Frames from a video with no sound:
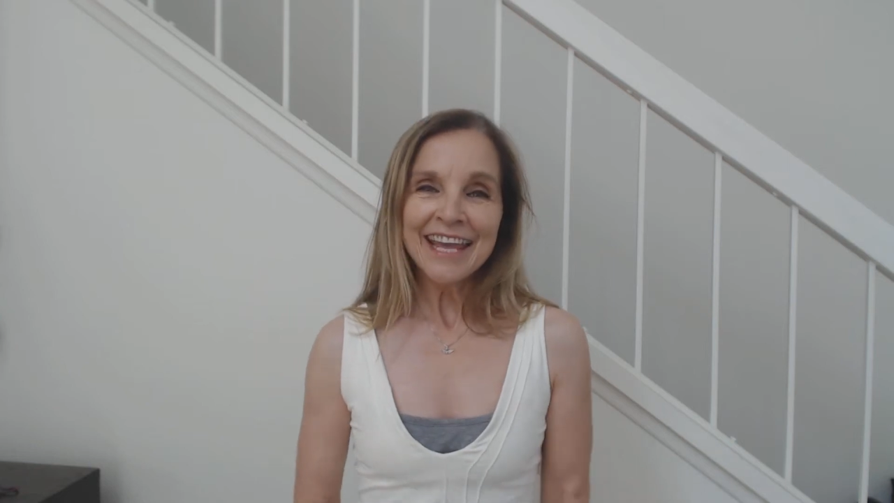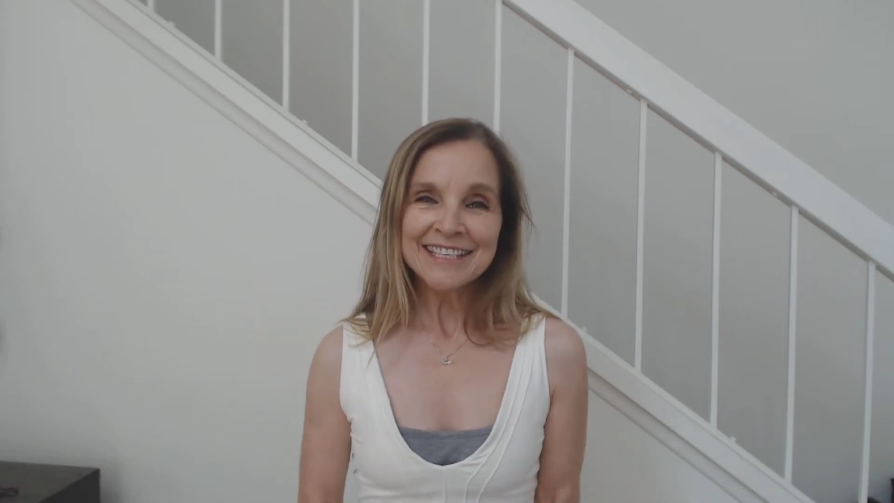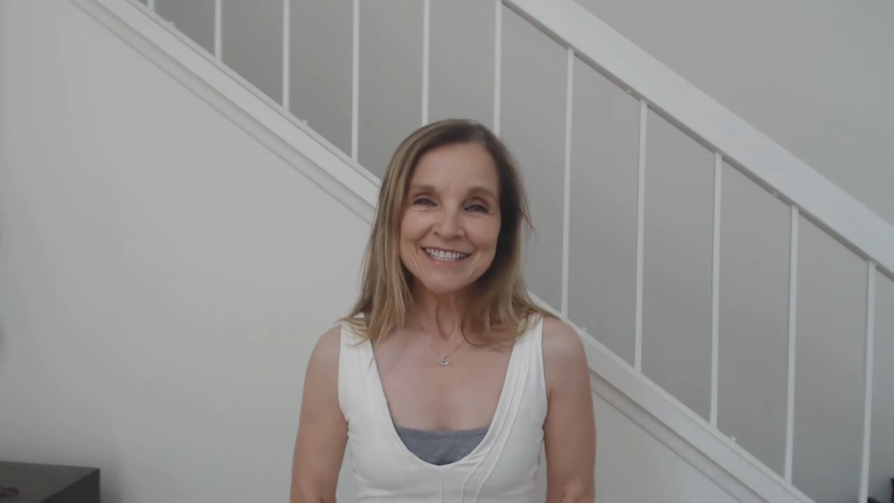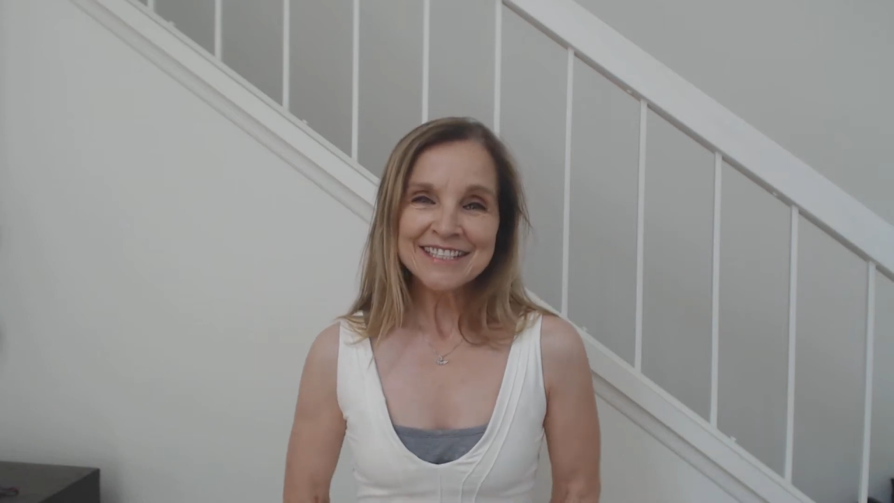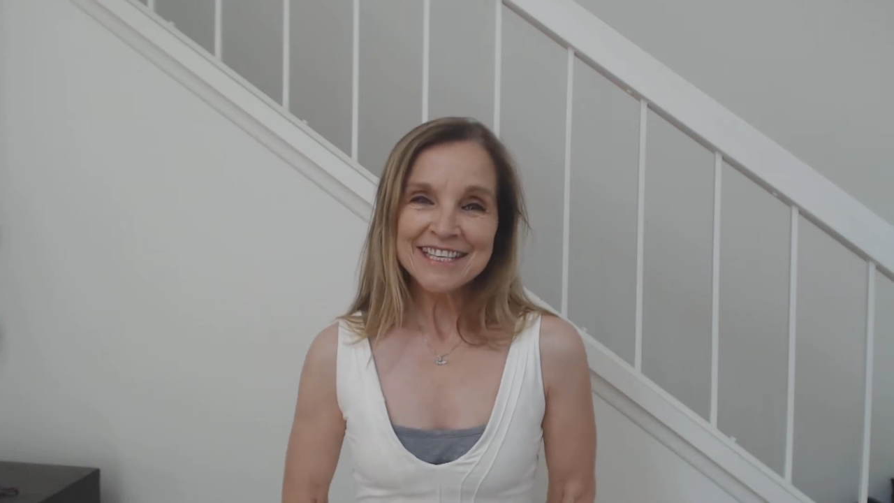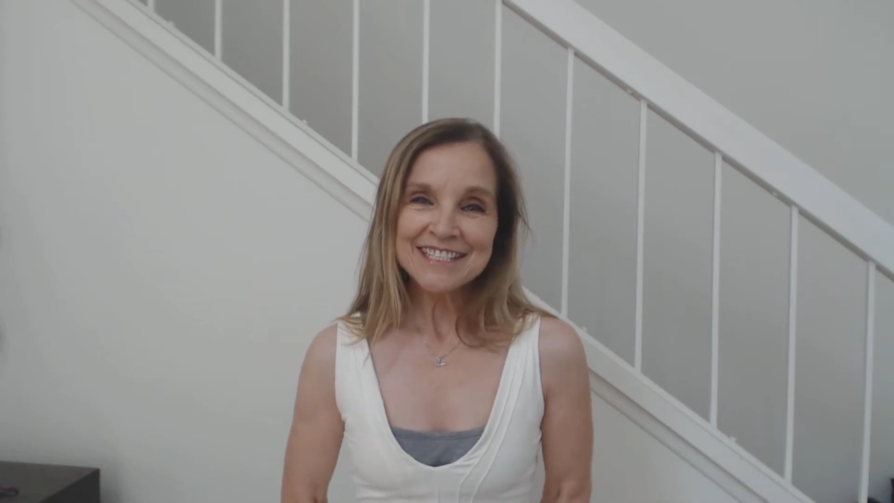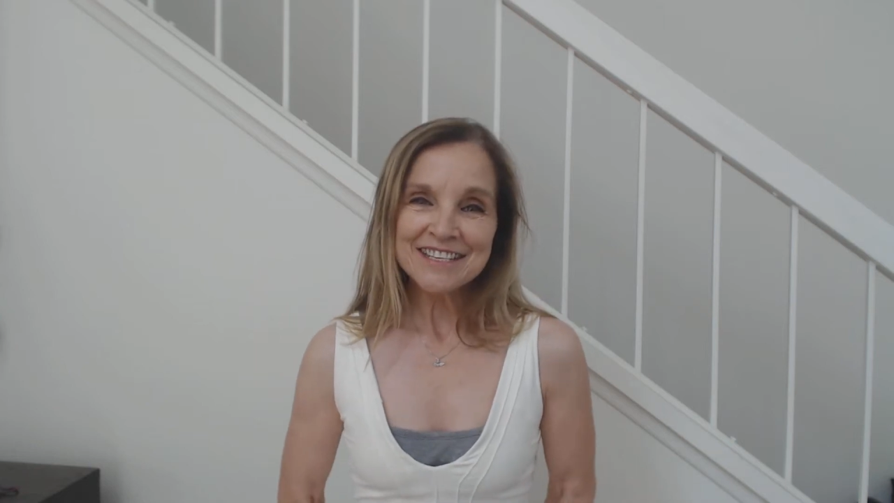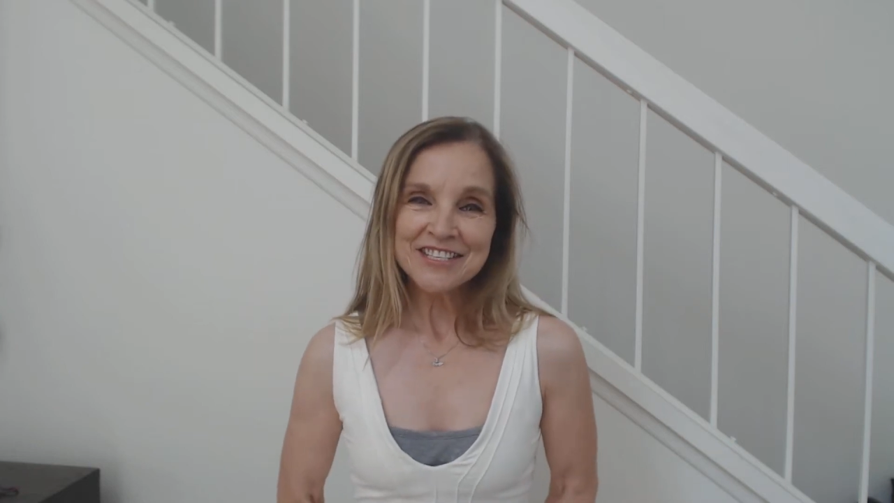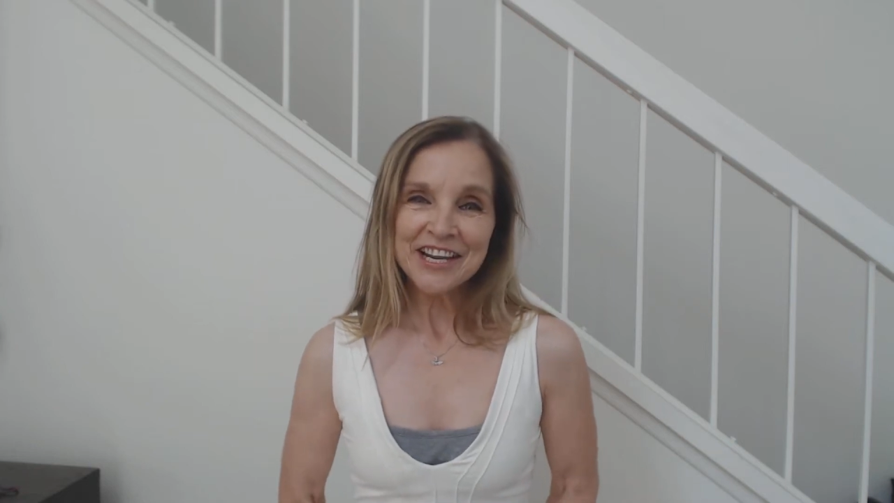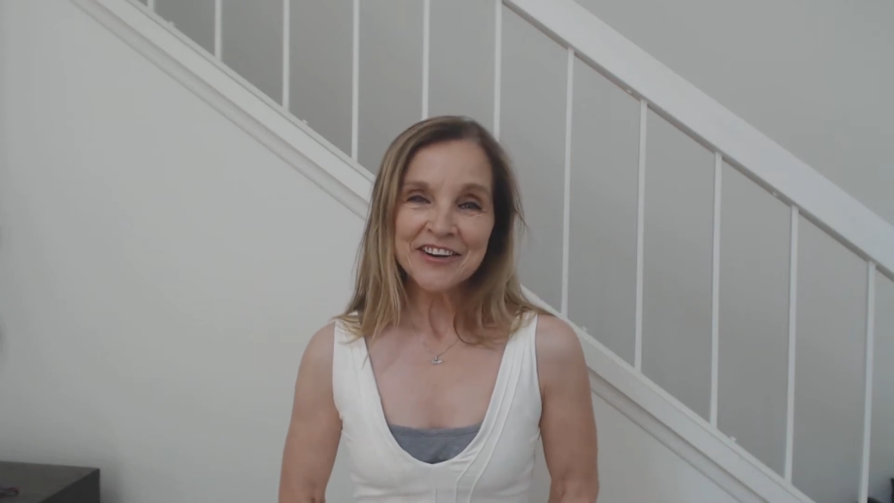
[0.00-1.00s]
Hey, it's
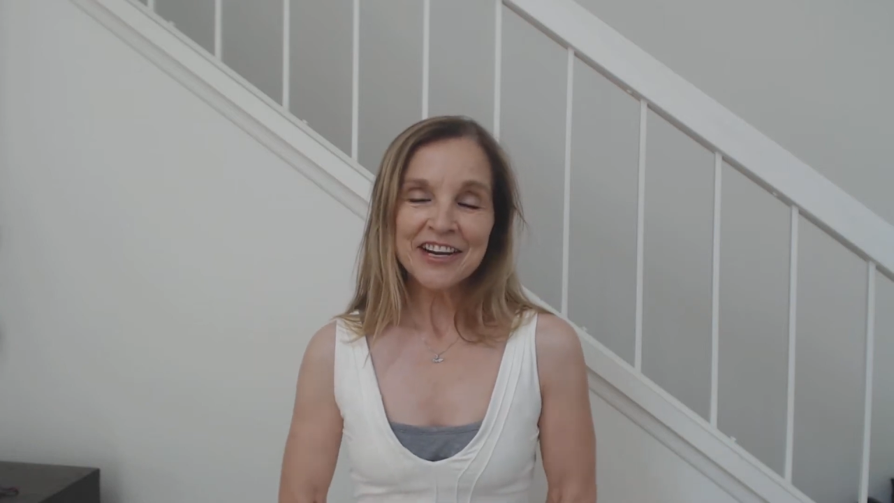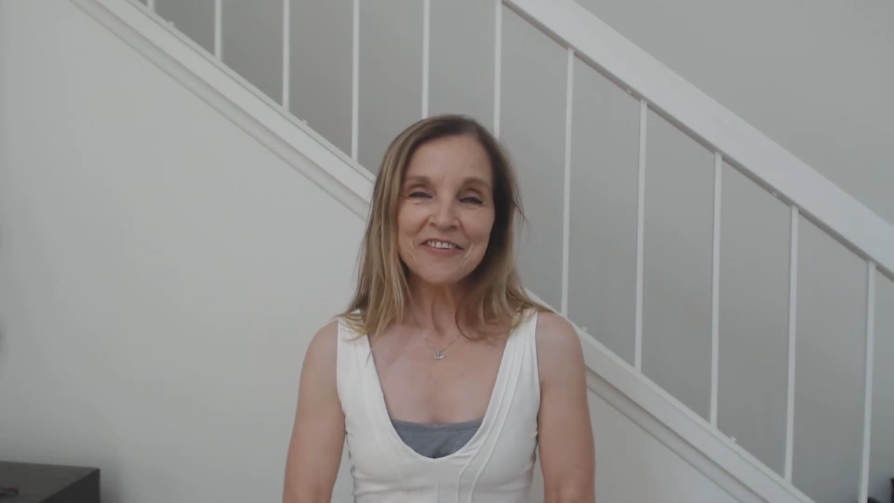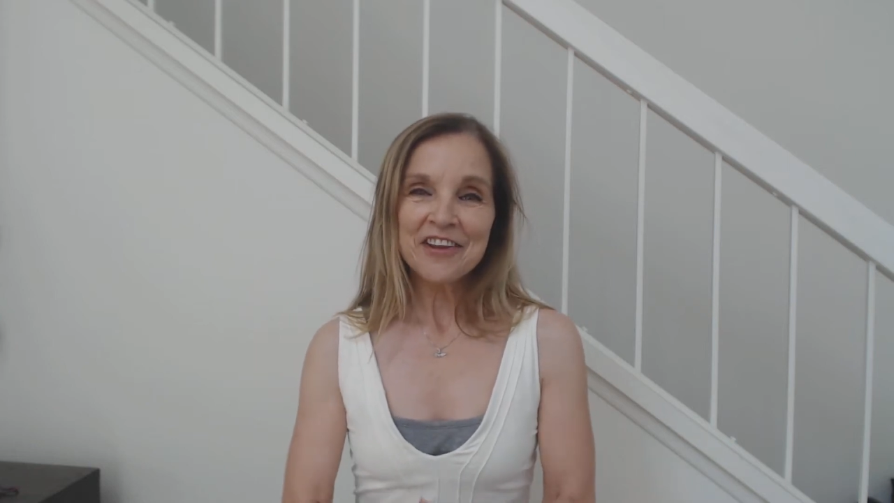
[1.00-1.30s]
Lisa Jarrett.